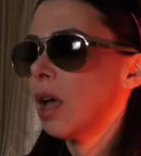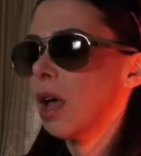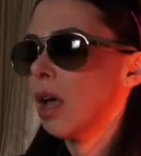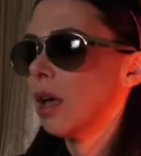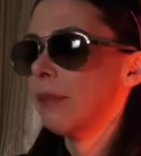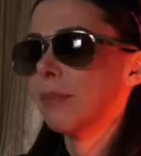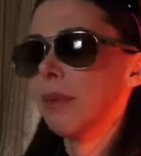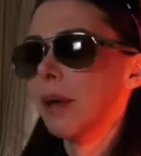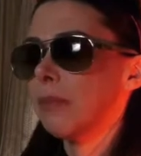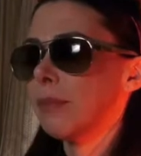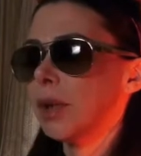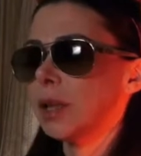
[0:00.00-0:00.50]
I,
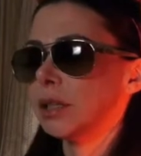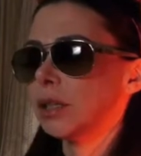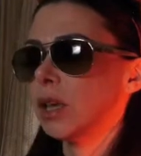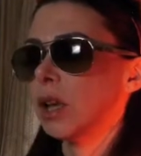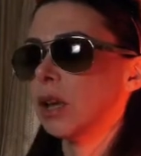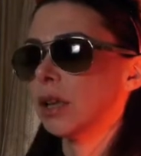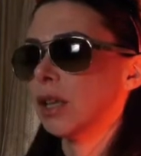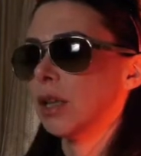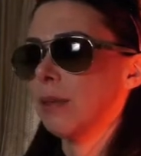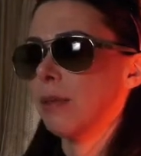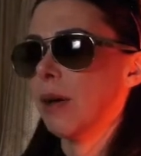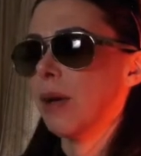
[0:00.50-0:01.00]
am not
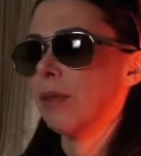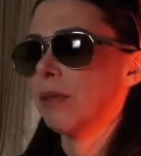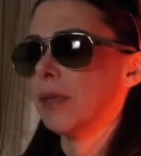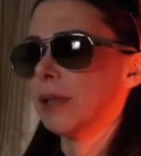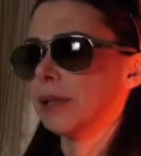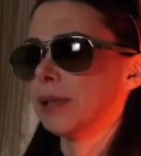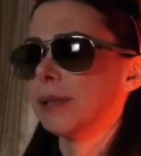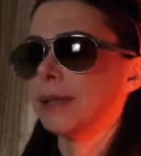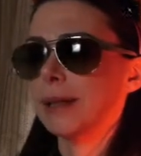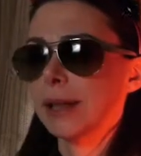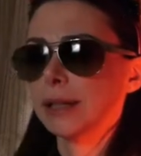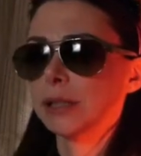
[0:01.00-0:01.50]
talking about
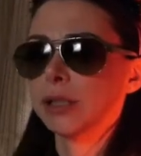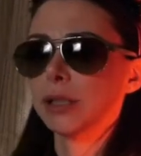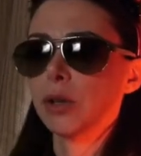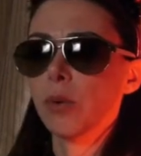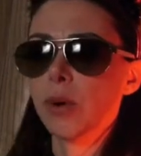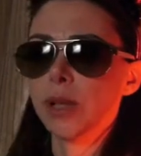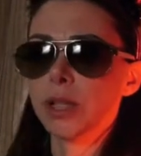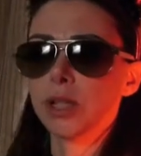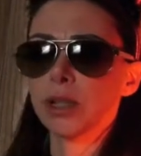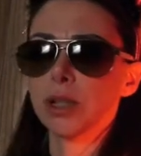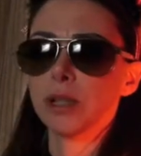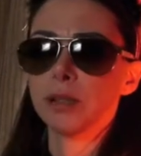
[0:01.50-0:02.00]
this. Next
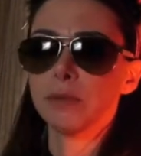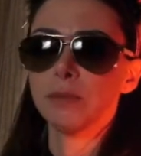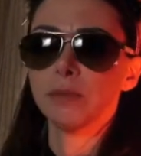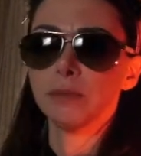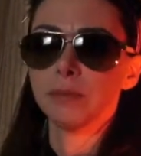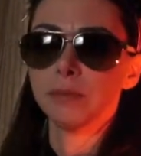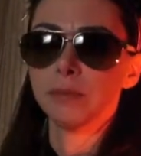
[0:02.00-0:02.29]
question.